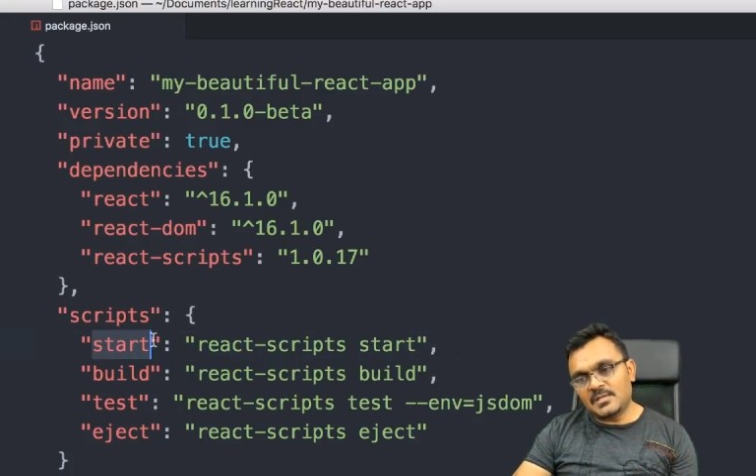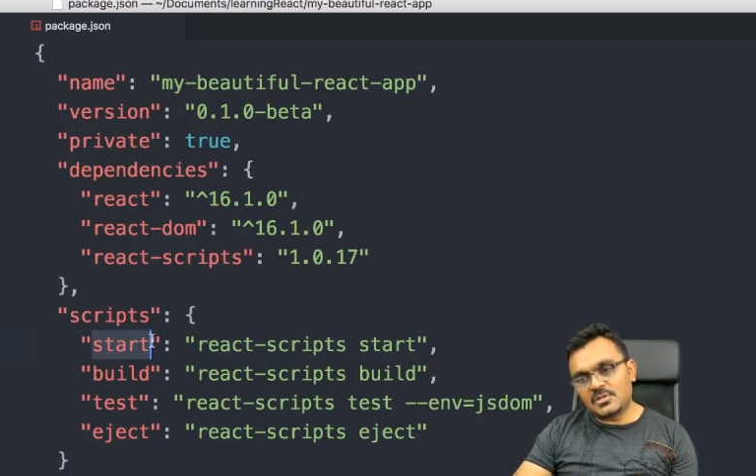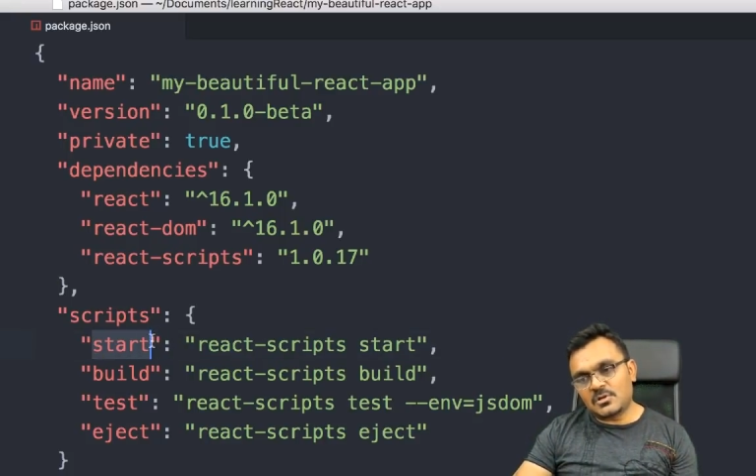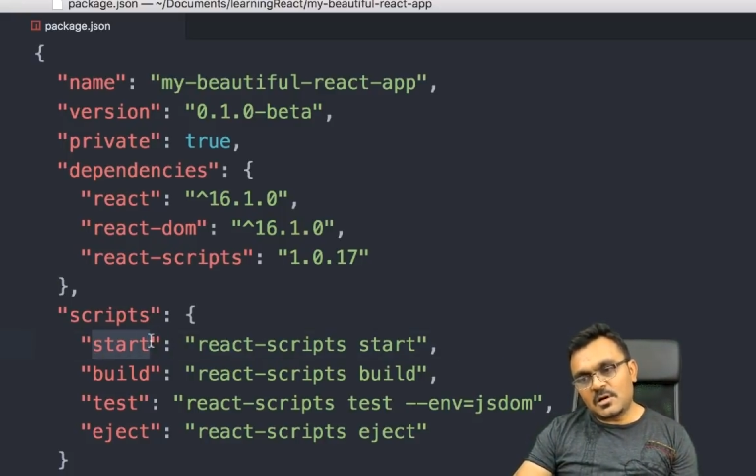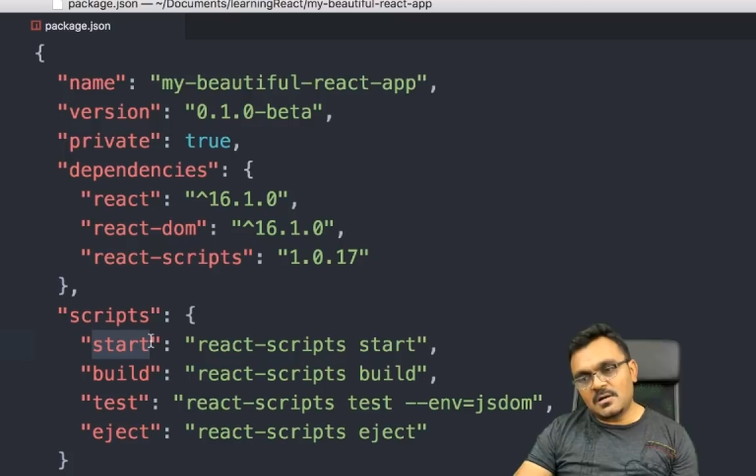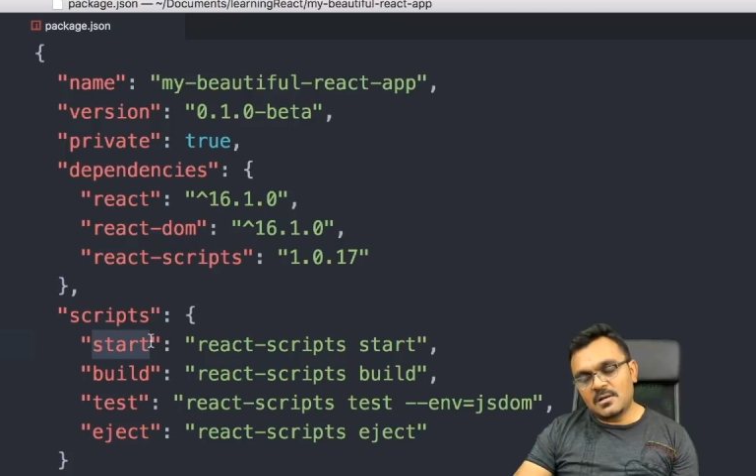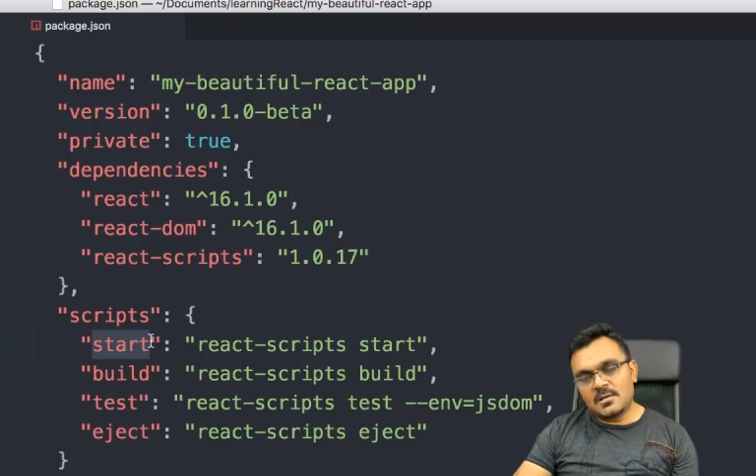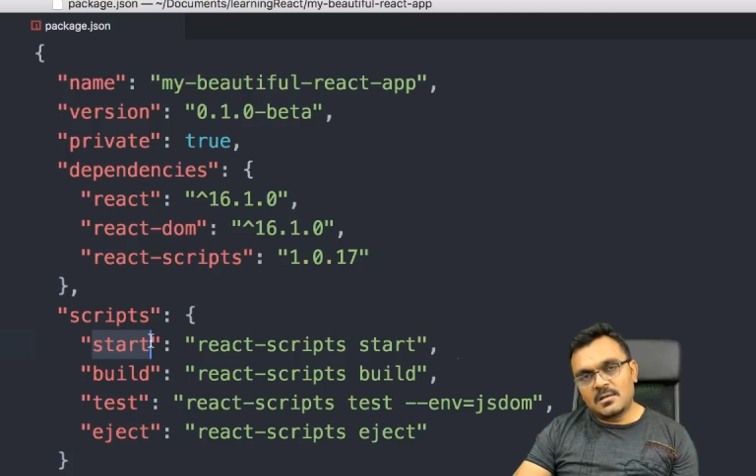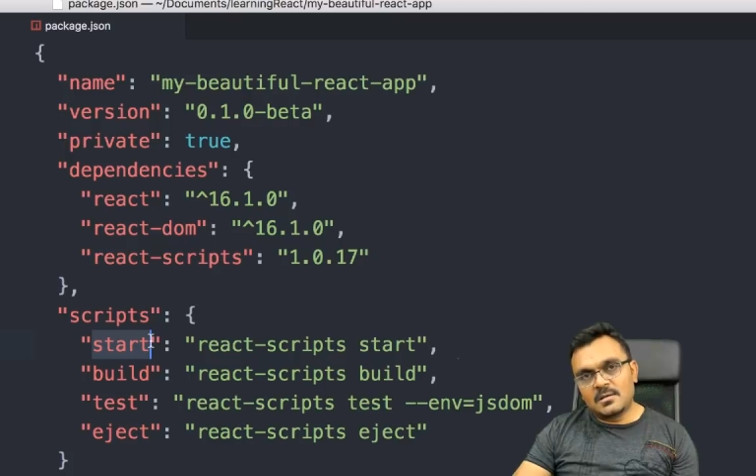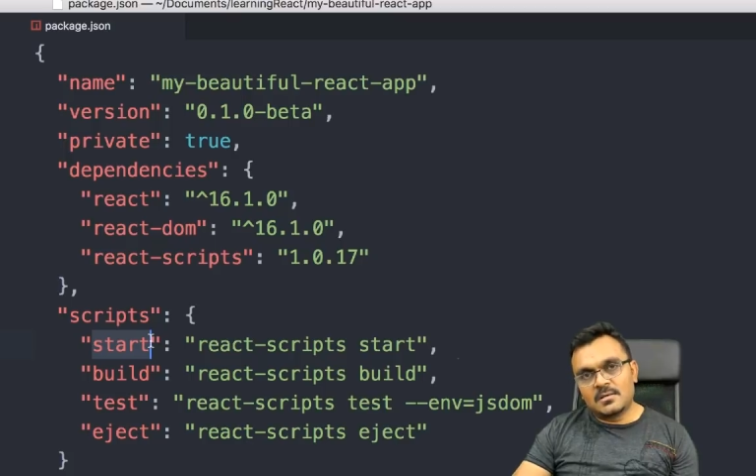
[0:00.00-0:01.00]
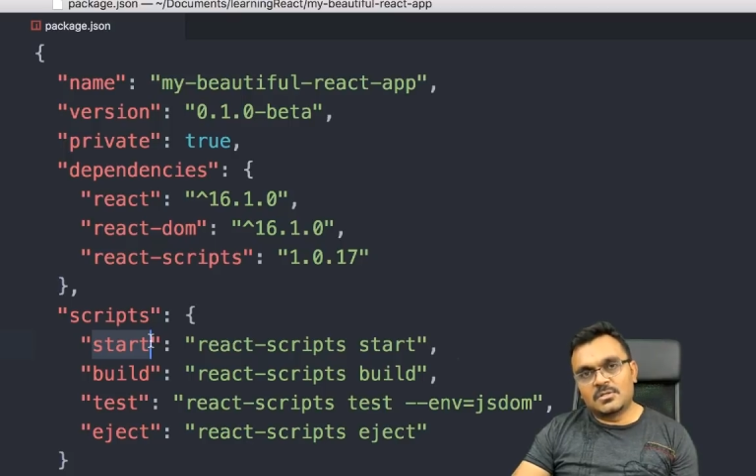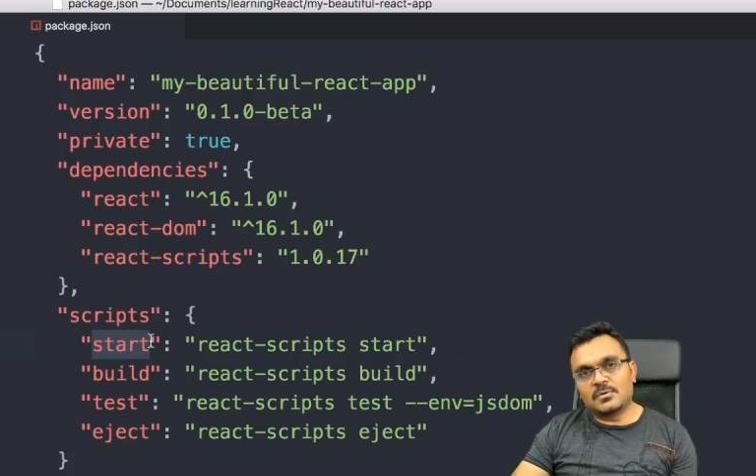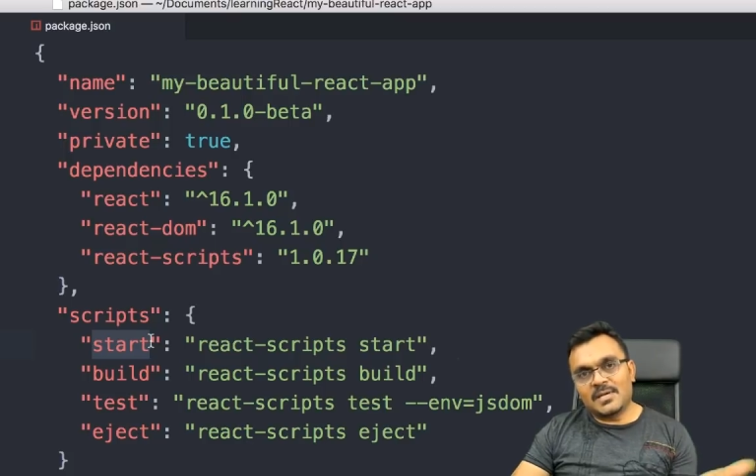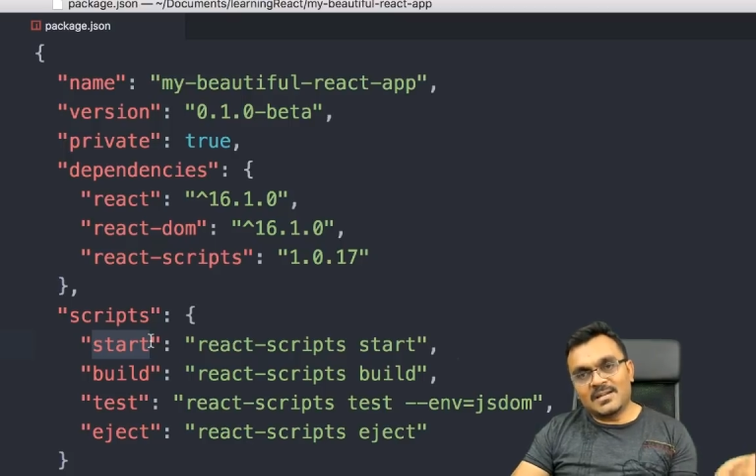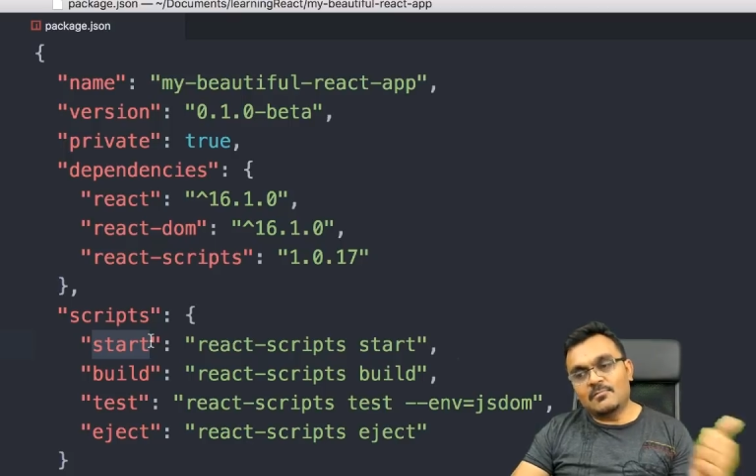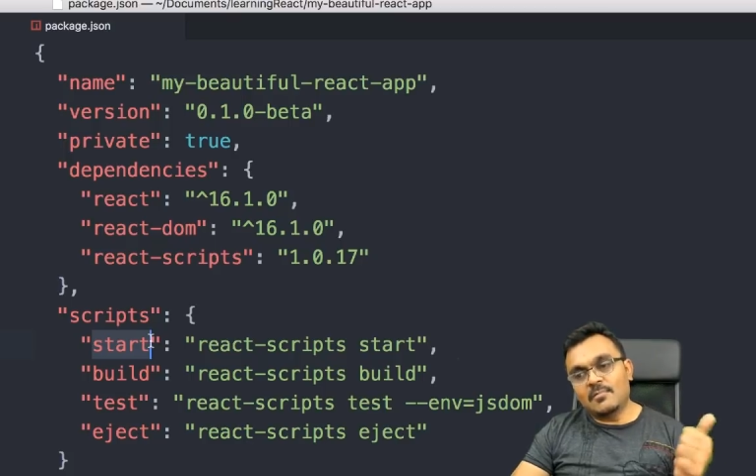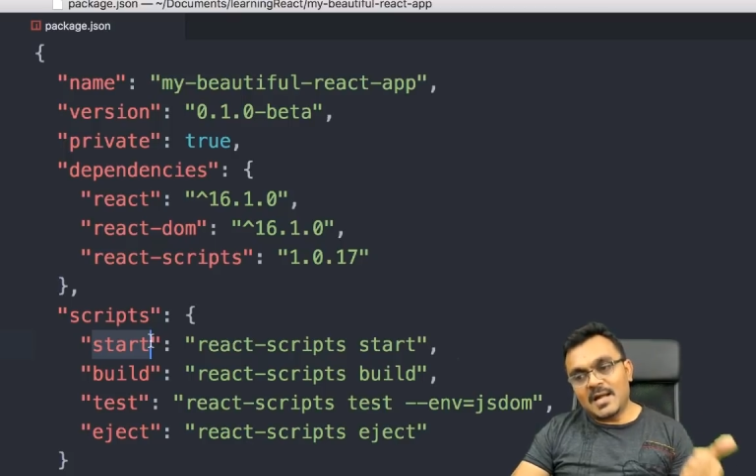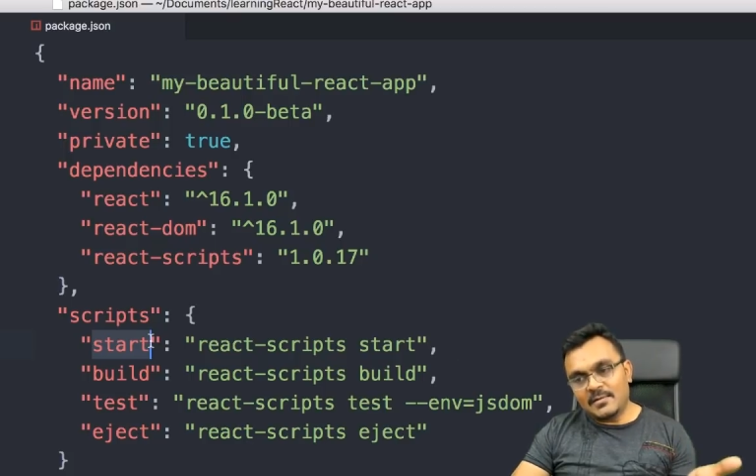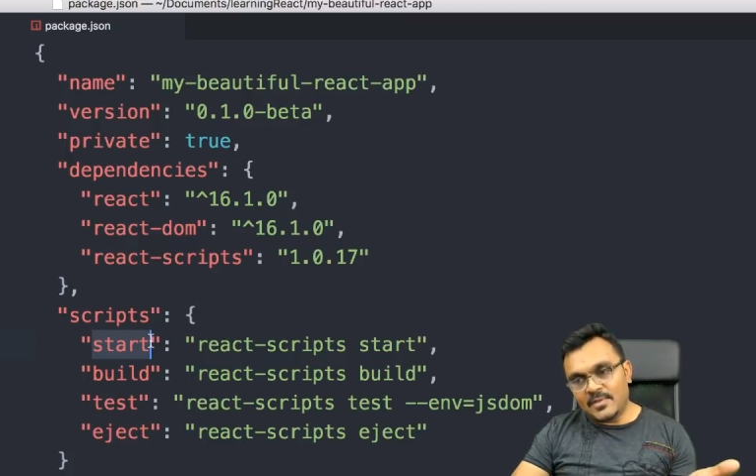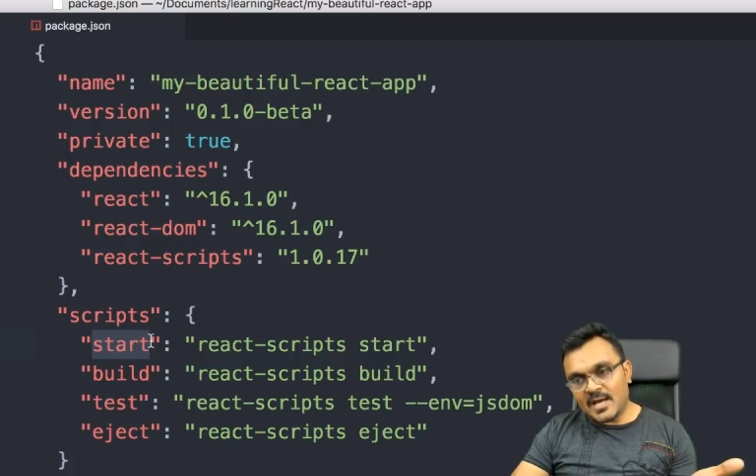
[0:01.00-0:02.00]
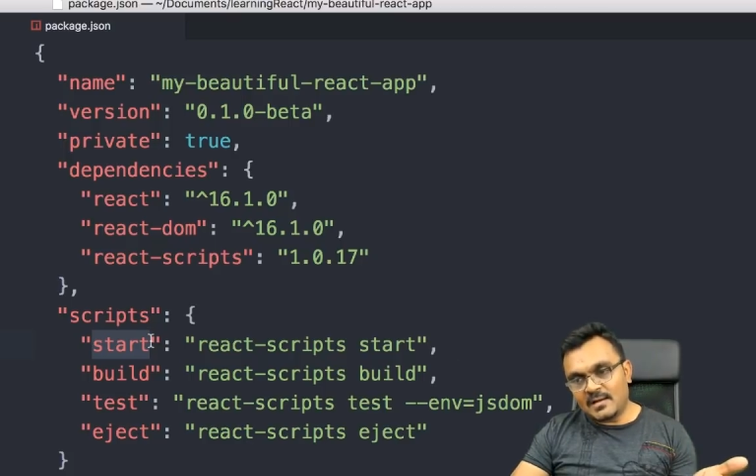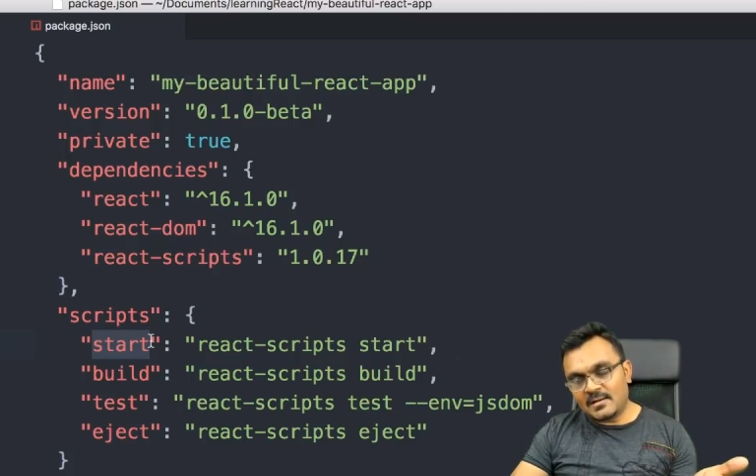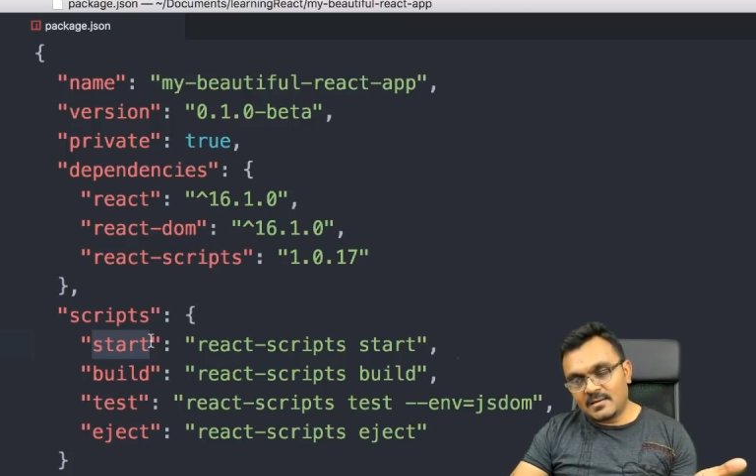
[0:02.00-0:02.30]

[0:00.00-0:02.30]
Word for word: start, so it ran that.